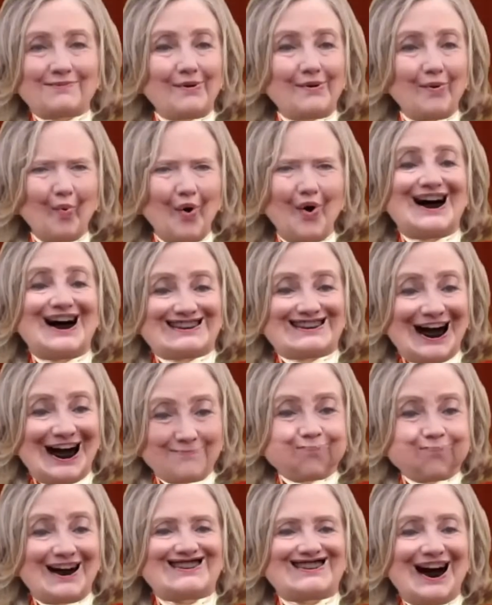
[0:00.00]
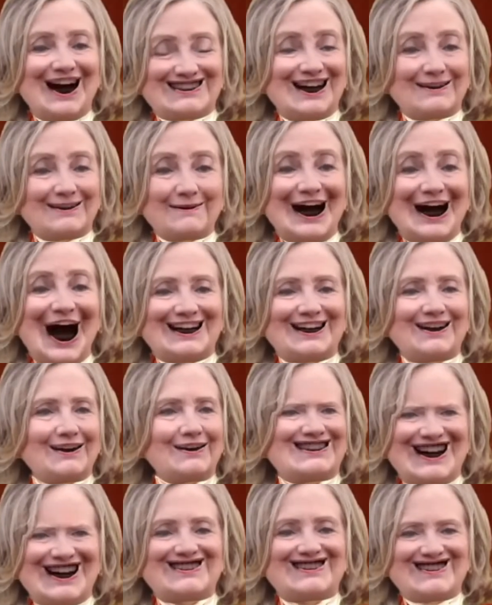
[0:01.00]
What difference does it make?
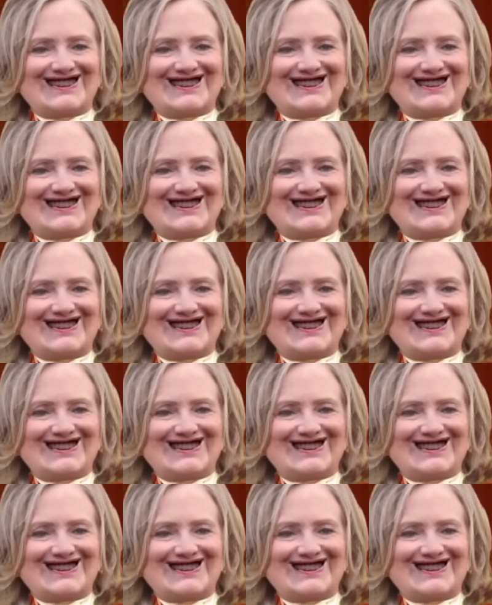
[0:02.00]
He's